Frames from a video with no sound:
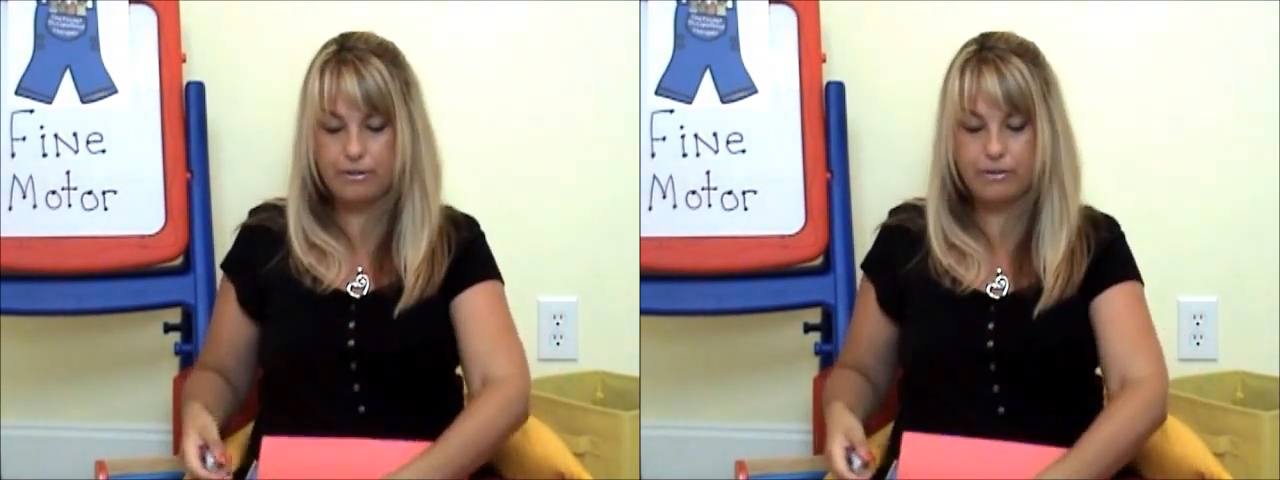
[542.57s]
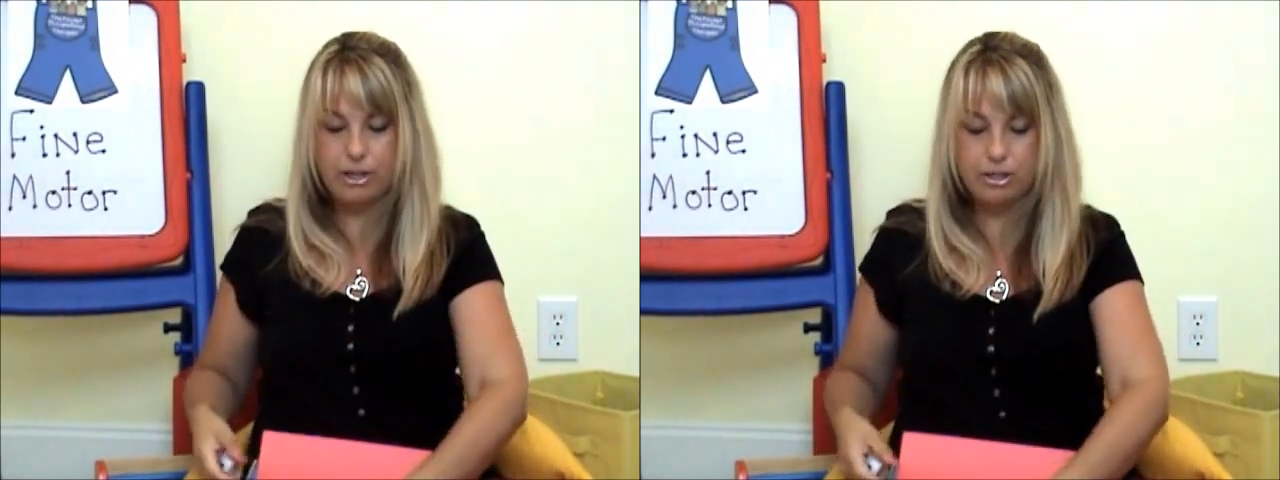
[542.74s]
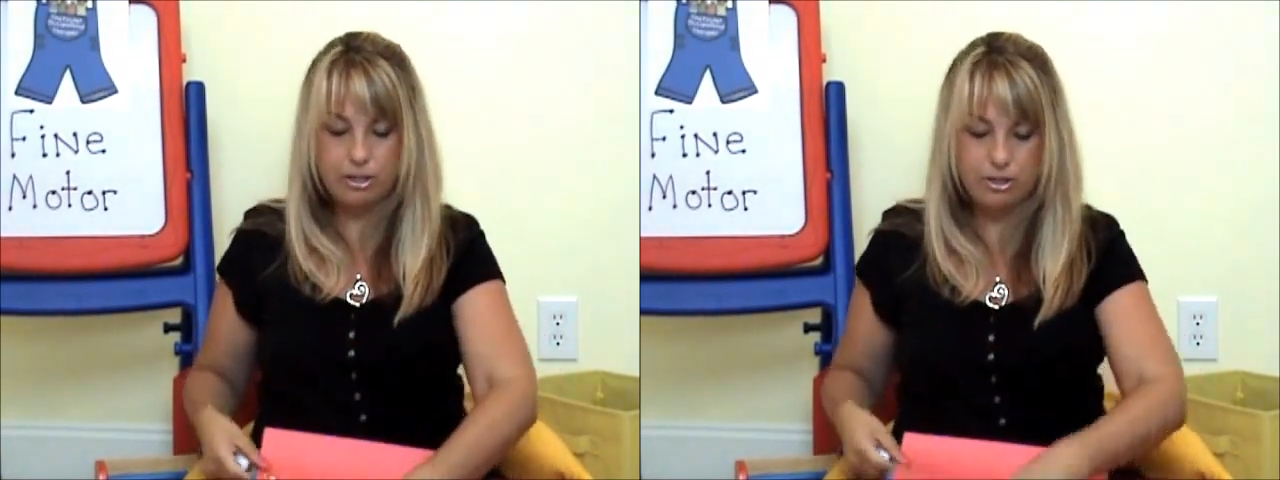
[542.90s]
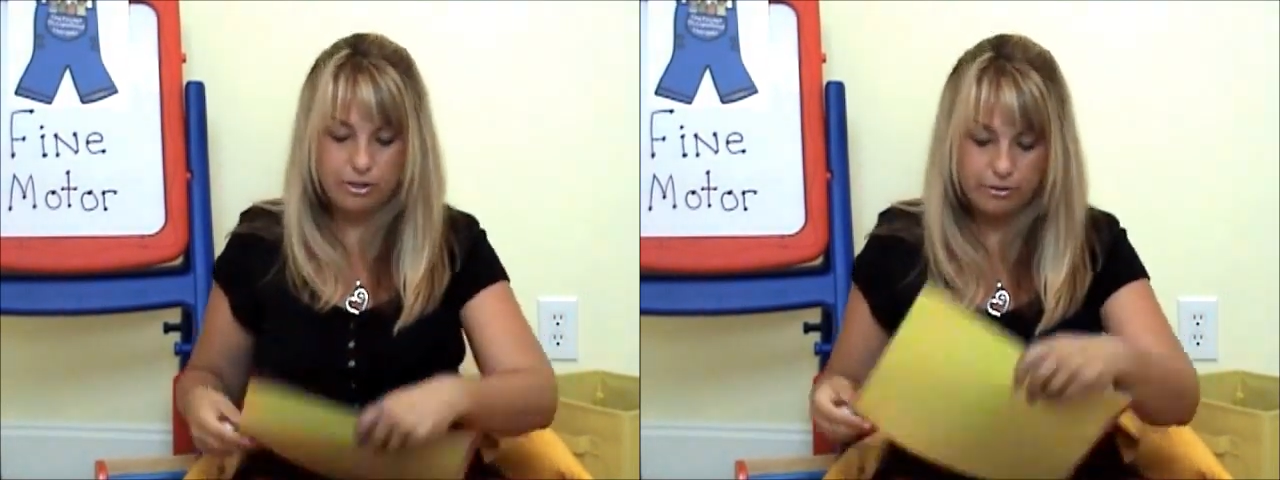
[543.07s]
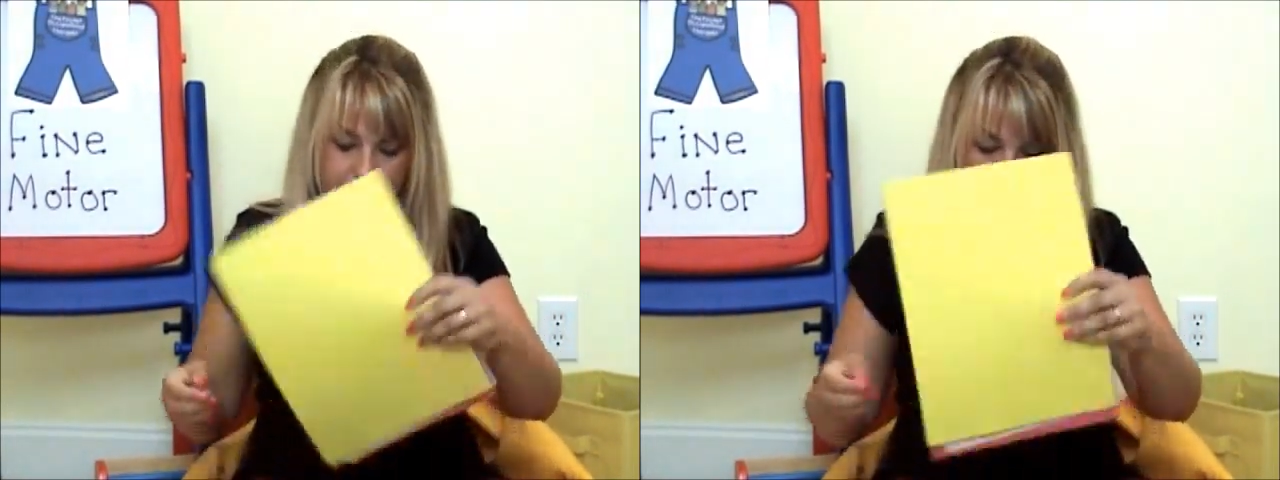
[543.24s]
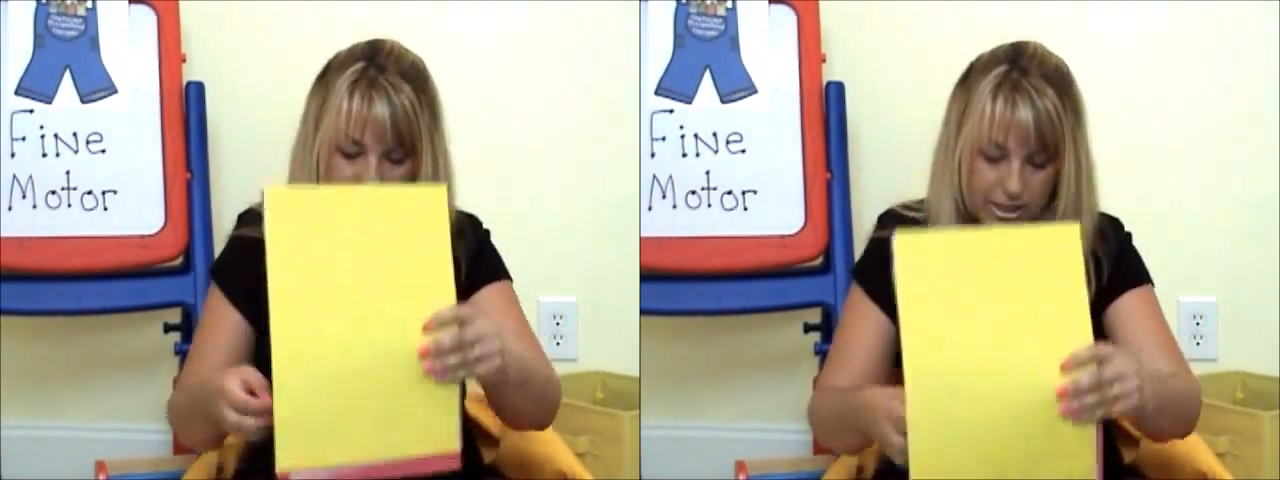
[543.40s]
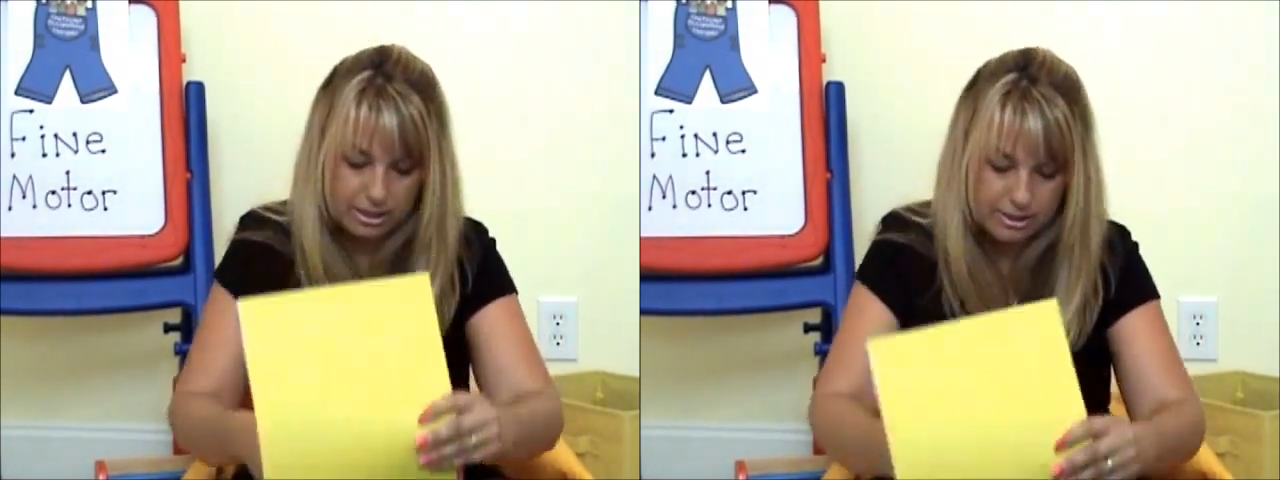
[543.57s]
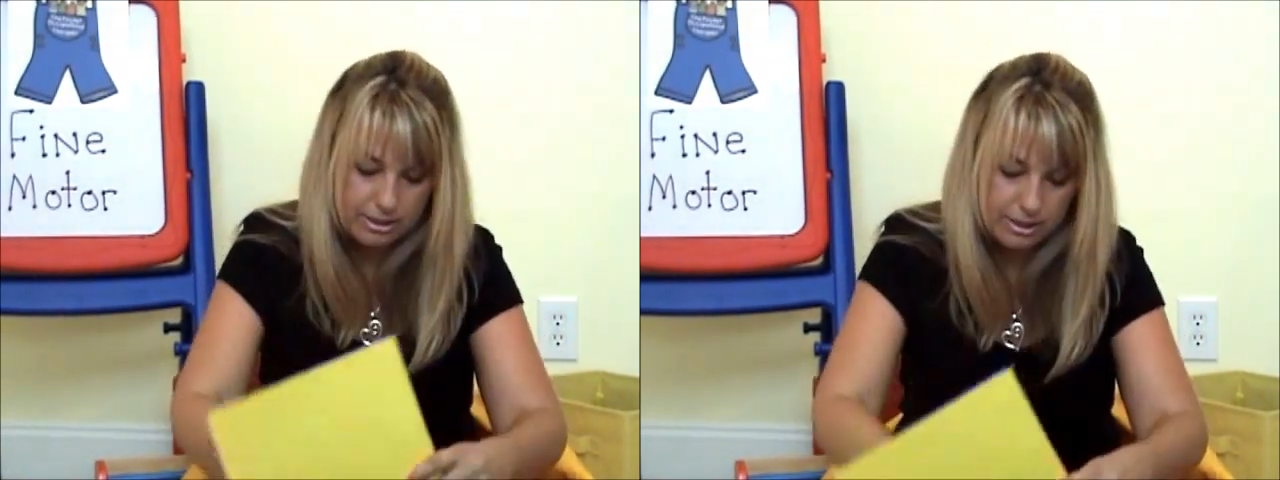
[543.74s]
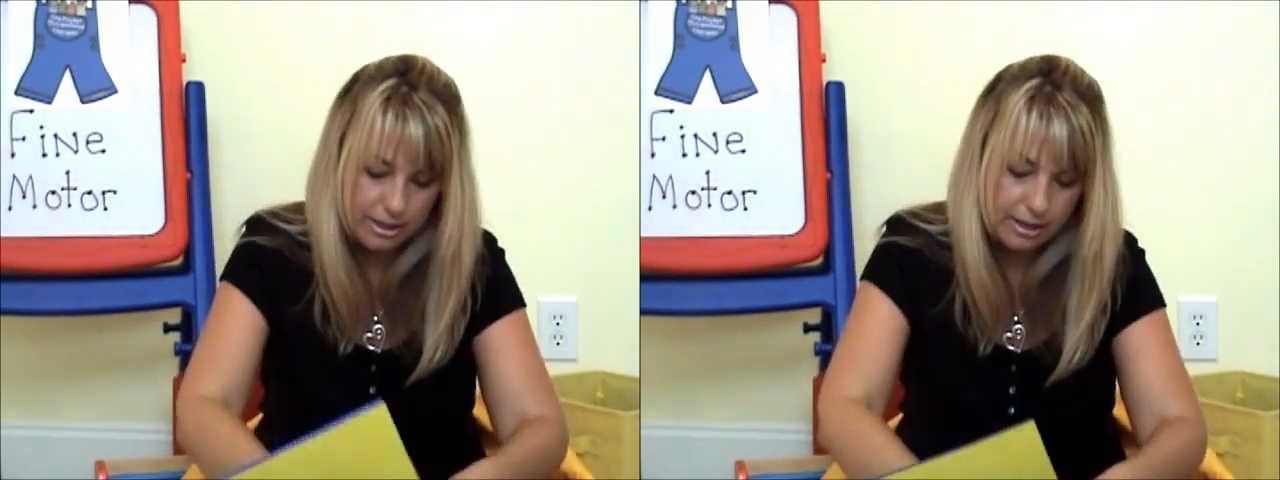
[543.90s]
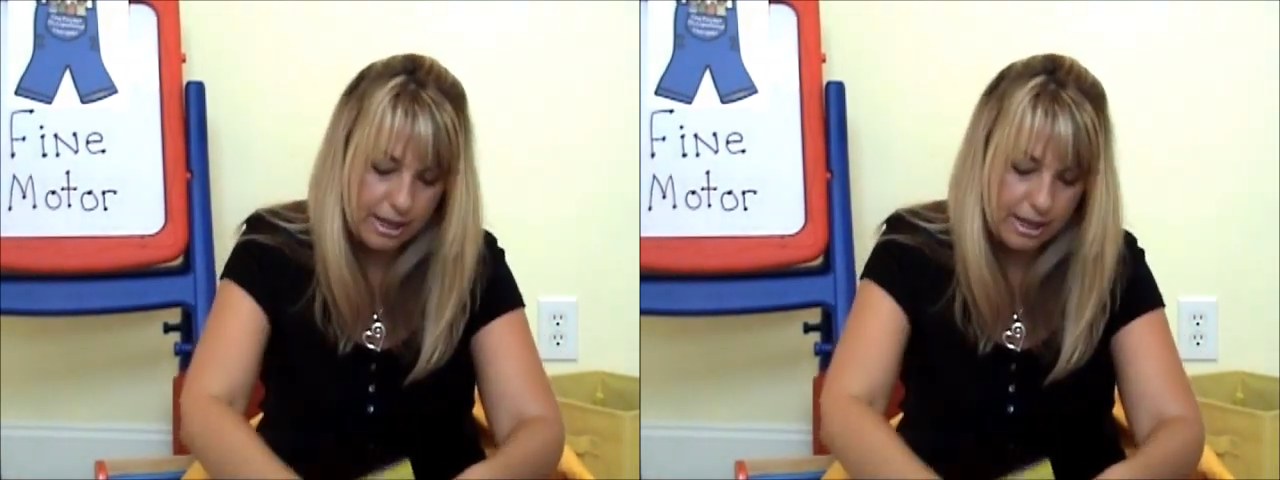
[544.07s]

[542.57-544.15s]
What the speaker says: fun to do for kids.